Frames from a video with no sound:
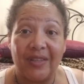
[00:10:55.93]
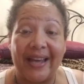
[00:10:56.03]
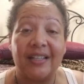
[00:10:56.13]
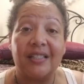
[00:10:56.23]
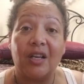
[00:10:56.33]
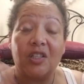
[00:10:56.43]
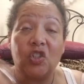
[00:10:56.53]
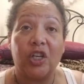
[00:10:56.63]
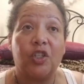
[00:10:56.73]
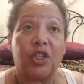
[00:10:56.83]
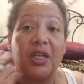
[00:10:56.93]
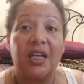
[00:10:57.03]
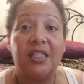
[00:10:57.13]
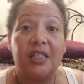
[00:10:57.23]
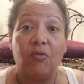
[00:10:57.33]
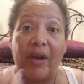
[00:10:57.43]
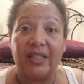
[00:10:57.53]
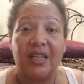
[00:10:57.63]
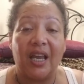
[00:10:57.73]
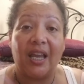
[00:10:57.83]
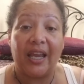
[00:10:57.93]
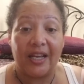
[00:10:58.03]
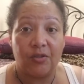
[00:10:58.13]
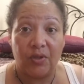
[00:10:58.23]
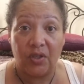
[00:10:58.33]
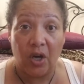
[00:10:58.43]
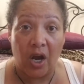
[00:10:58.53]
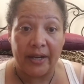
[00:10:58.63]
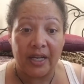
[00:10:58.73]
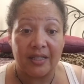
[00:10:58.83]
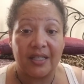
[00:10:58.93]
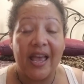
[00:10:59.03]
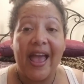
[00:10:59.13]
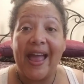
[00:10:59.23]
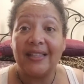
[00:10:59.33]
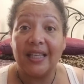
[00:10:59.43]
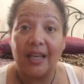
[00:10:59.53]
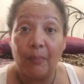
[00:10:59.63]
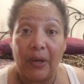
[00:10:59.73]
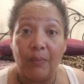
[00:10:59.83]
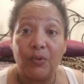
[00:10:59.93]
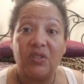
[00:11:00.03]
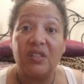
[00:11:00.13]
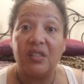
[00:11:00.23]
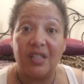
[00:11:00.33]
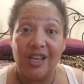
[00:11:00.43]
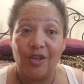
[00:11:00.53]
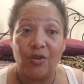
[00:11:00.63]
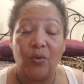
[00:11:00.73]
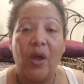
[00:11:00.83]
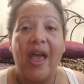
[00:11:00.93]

That is a, such an easy way to engage with your audience and to get people to see you